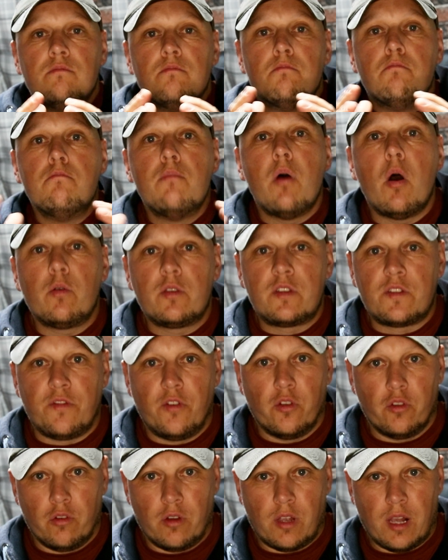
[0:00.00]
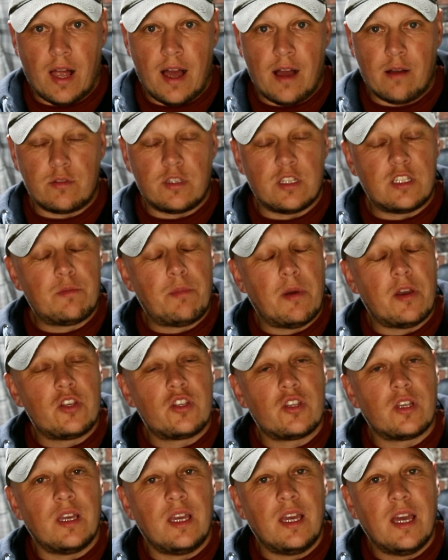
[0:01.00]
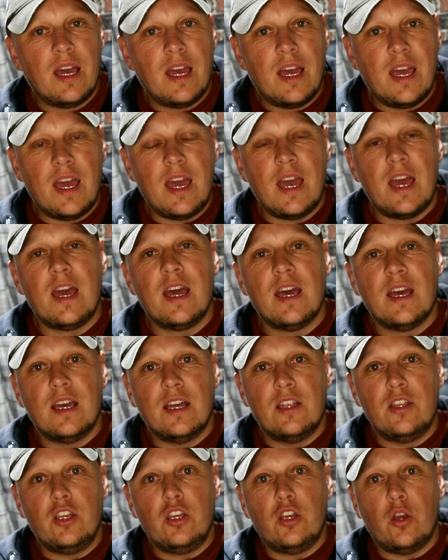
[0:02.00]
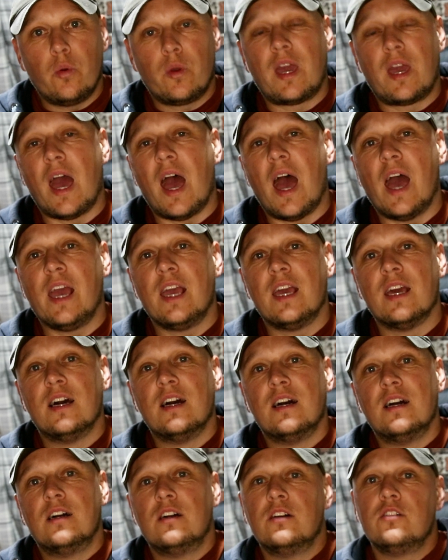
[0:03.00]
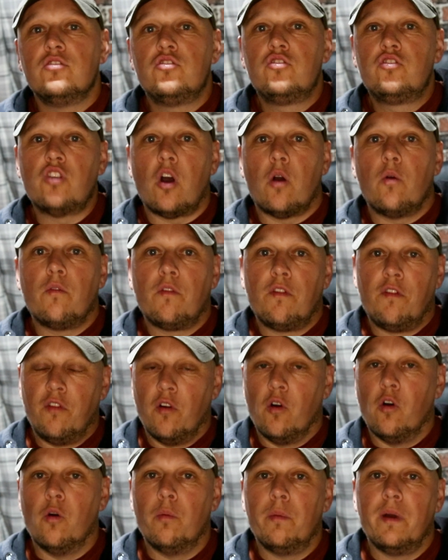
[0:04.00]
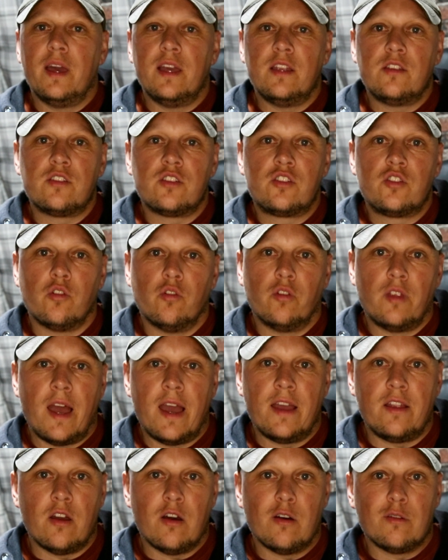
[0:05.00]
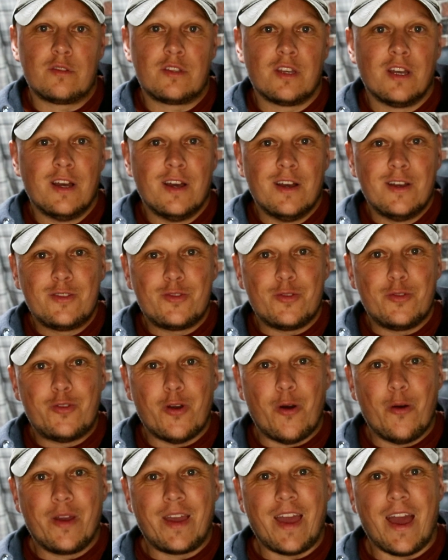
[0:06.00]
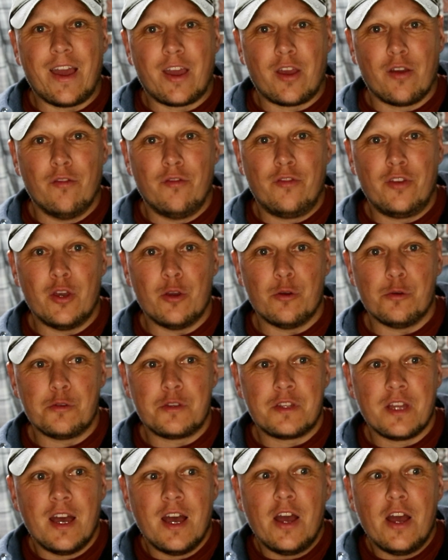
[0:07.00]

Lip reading: Most funnel clouds, especially here in the UK, don't form into tornadoes, so don't get confused.